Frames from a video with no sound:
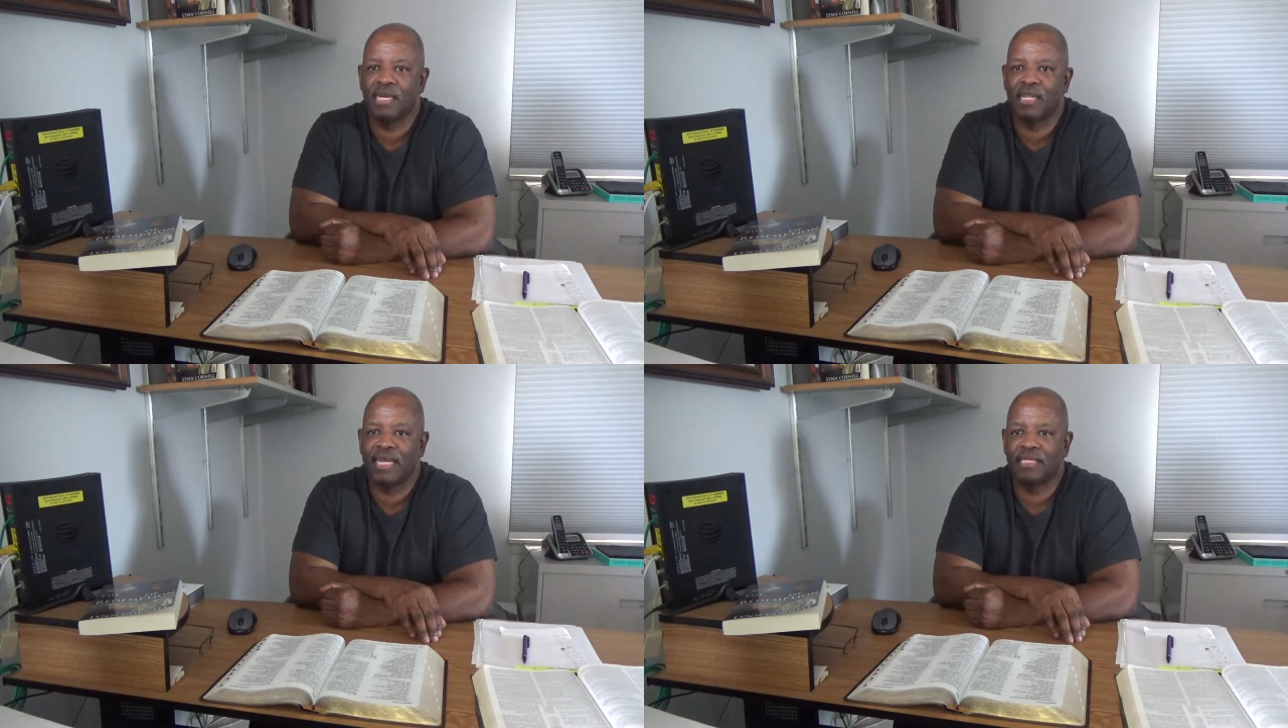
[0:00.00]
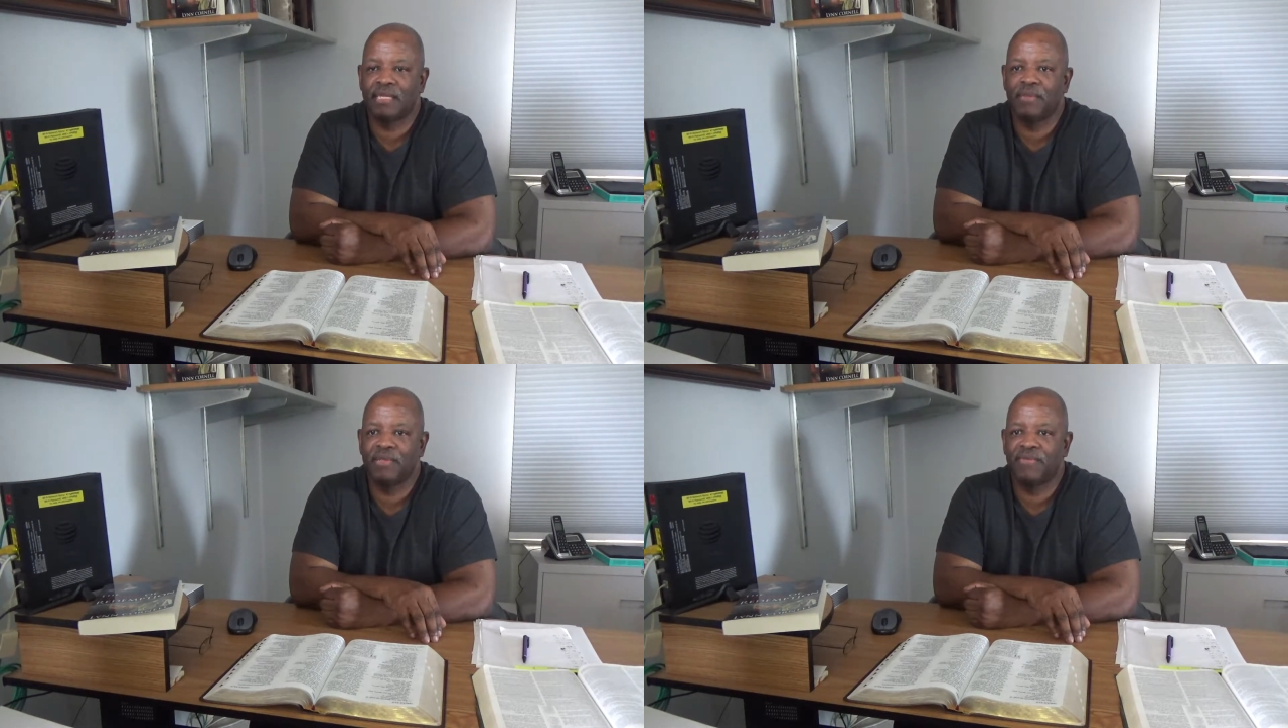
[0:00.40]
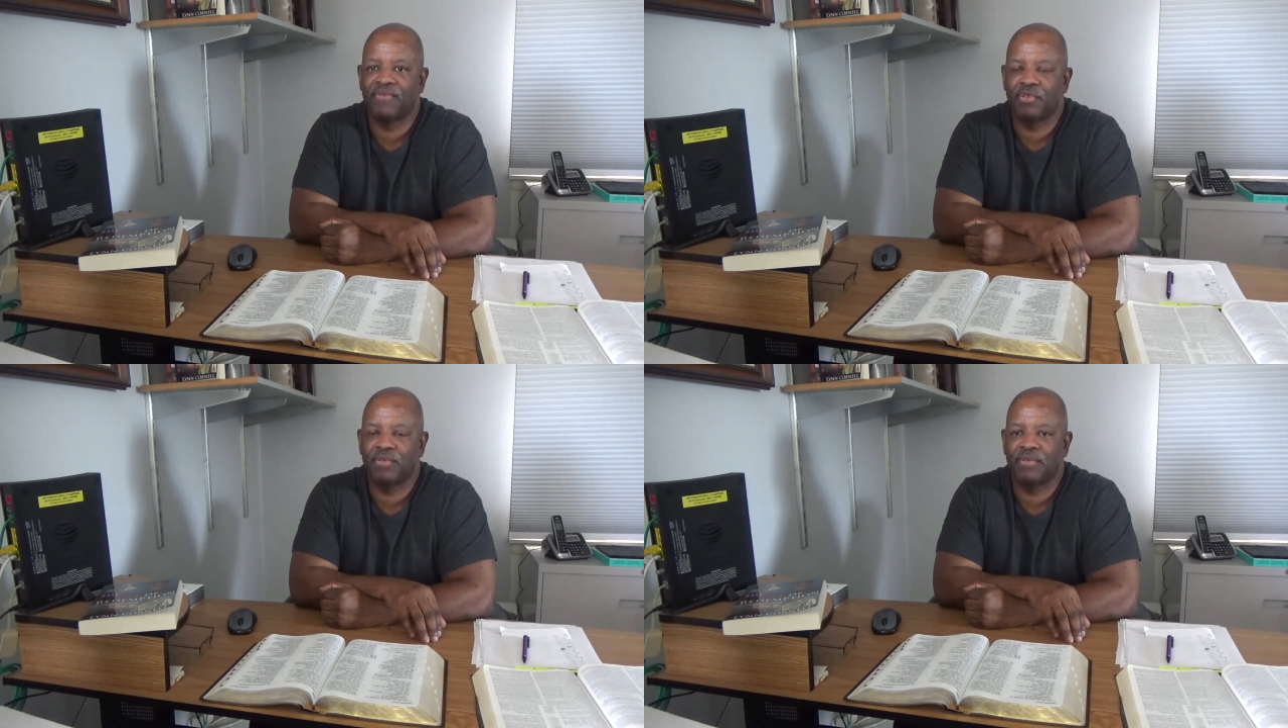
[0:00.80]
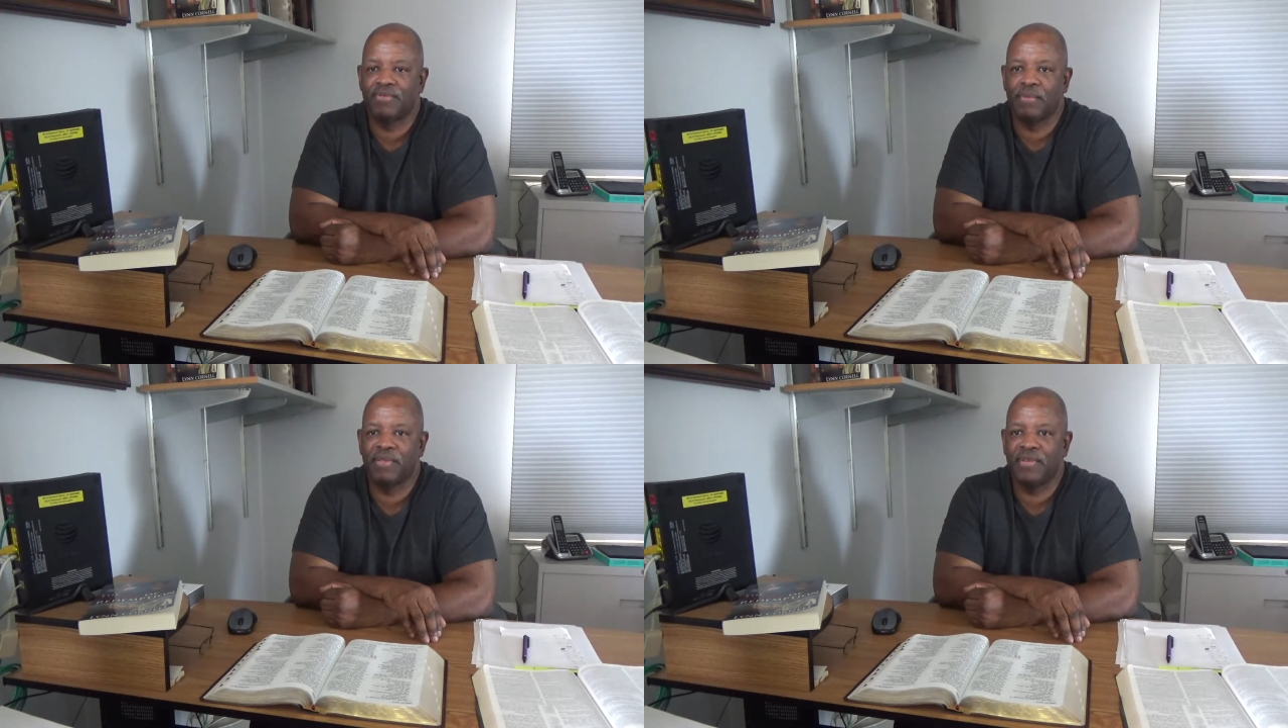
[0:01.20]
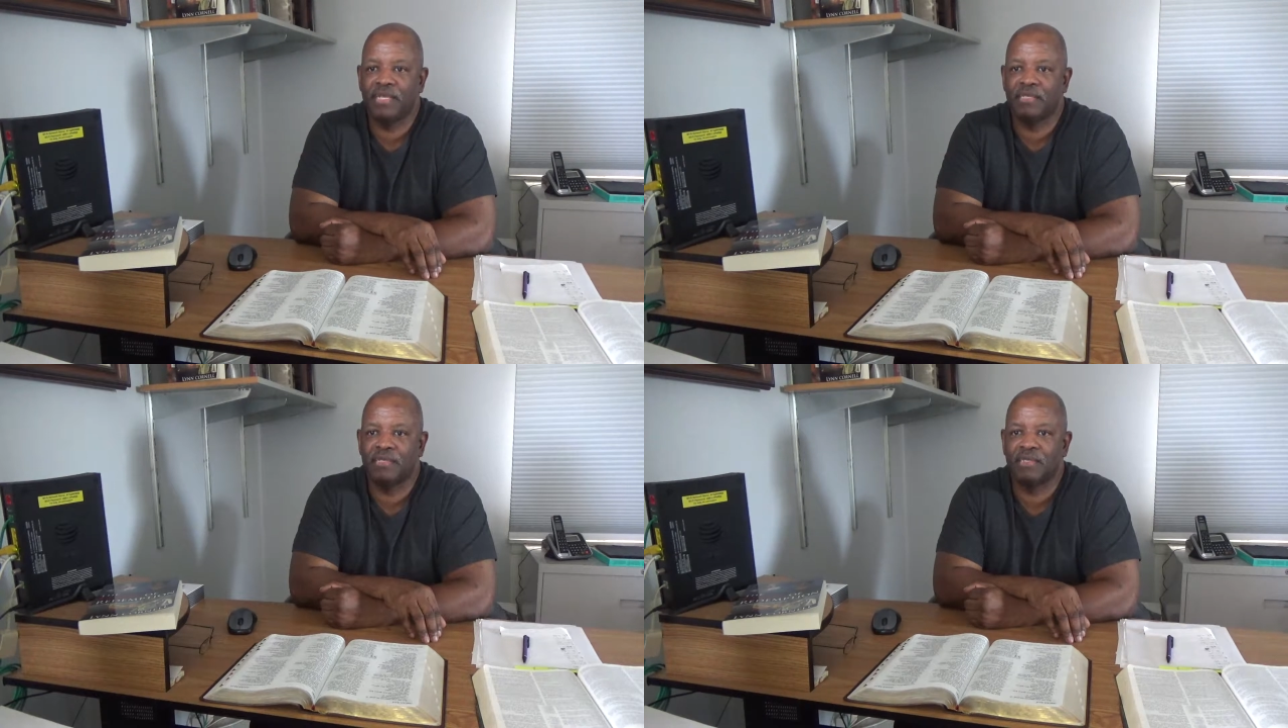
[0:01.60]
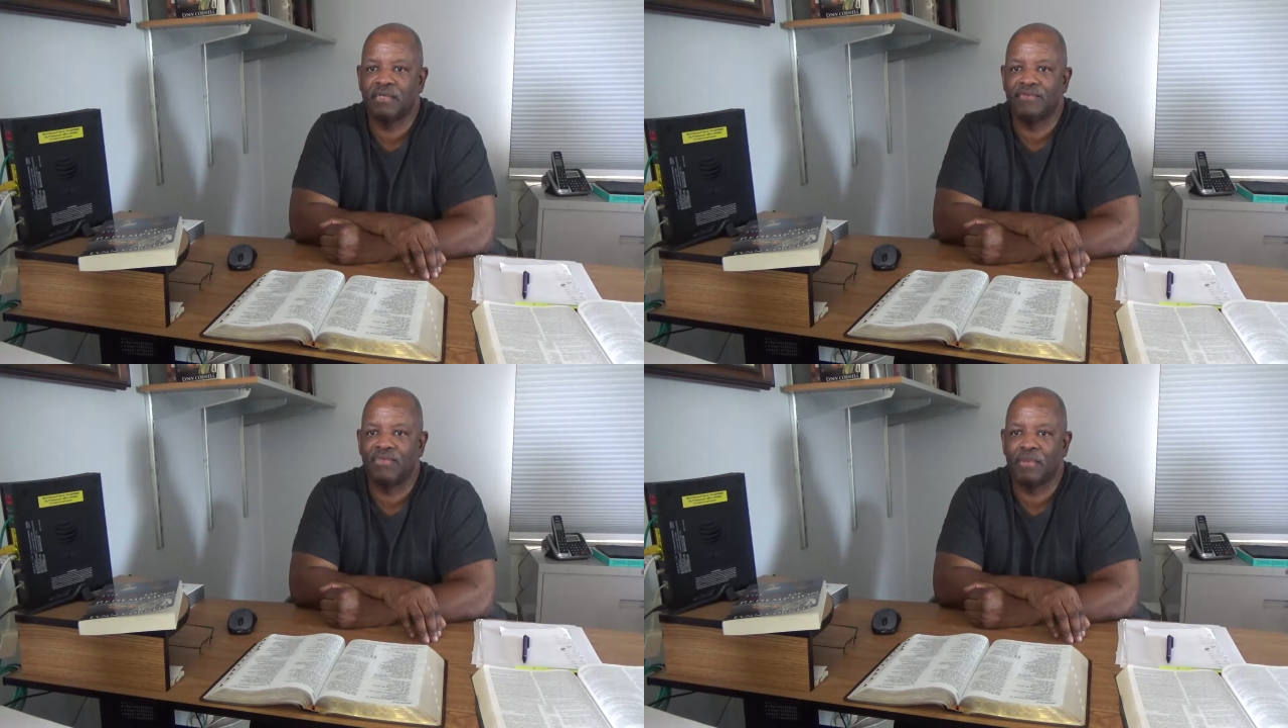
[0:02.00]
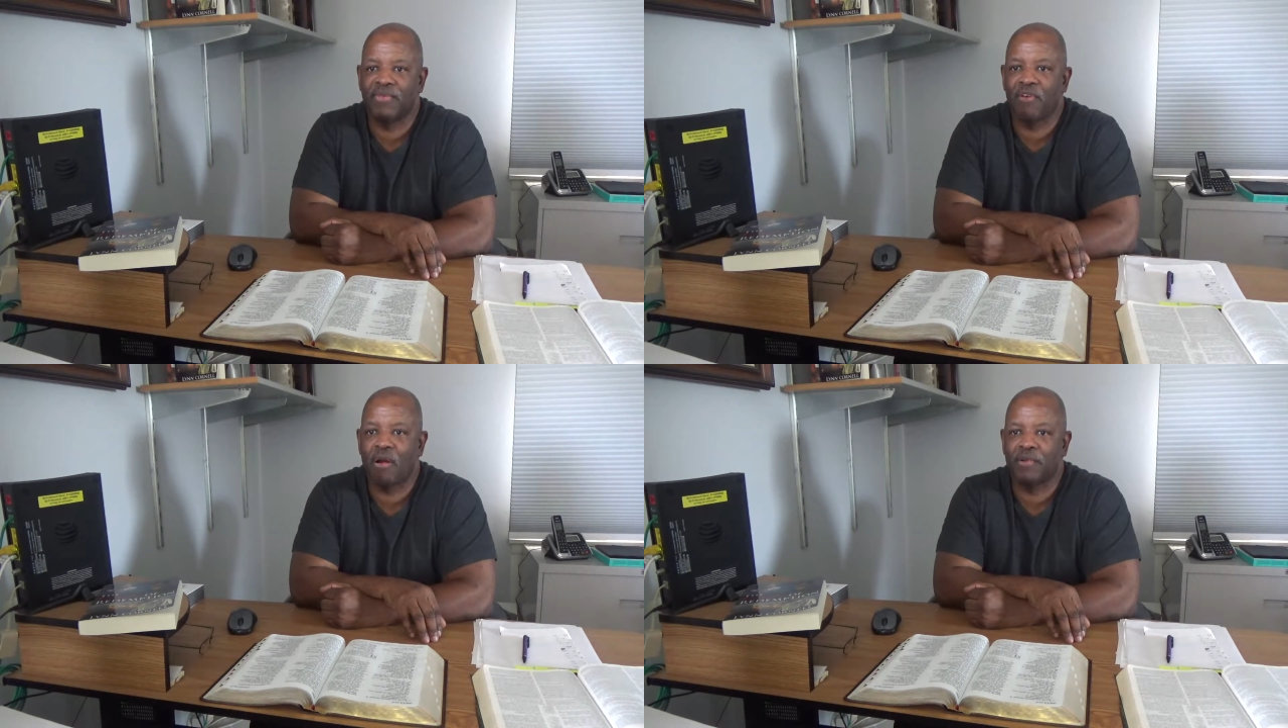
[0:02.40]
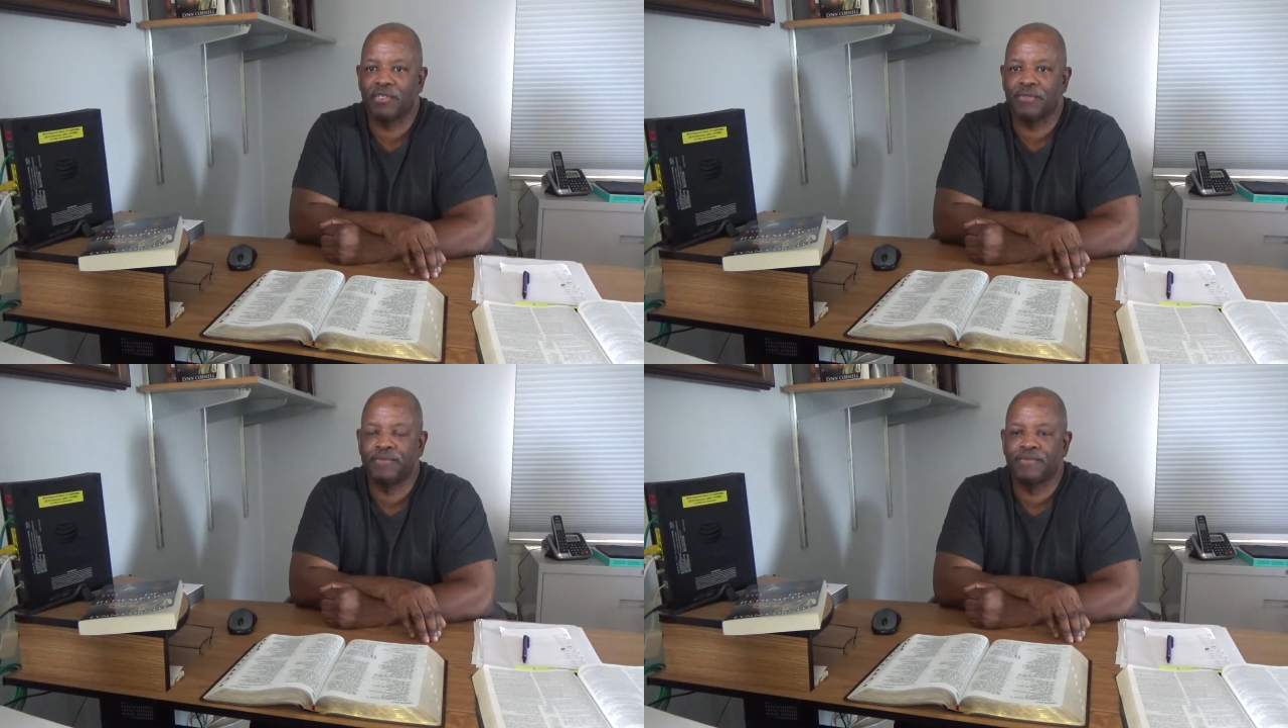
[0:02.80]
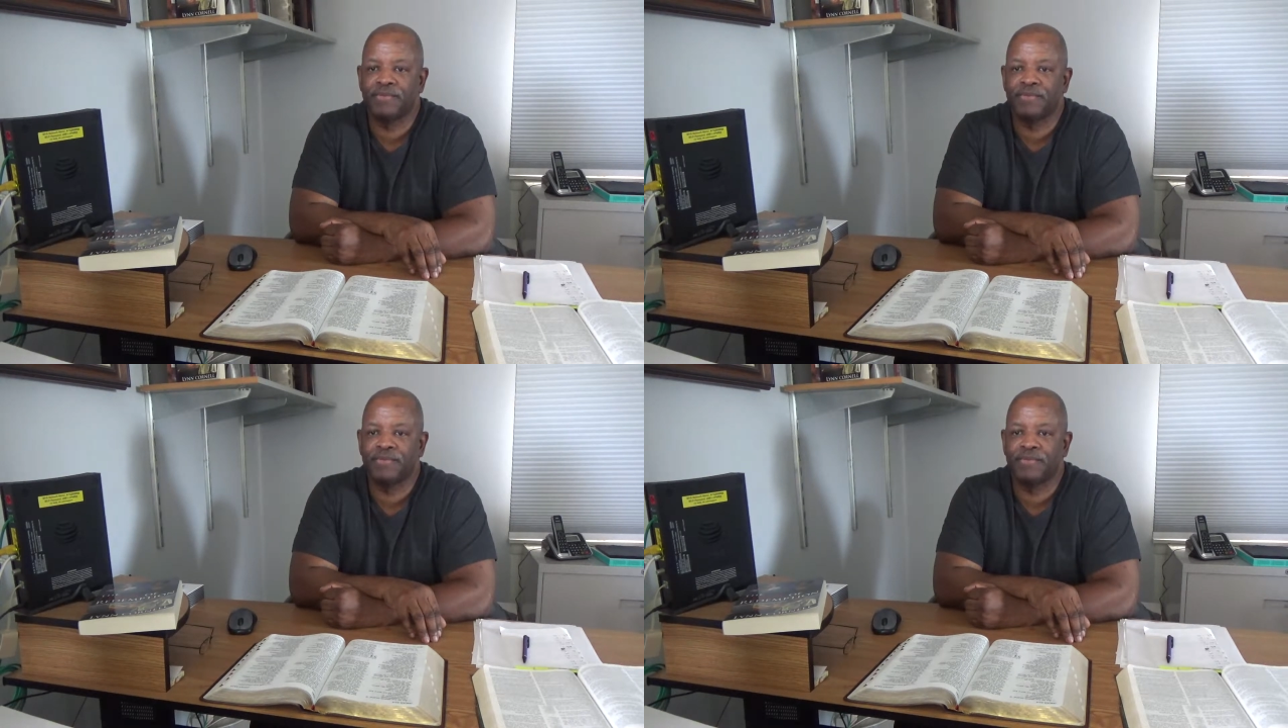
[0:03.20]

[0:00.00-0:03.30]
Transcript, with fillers: collect some of the fruit from the vineyard, from the farmers.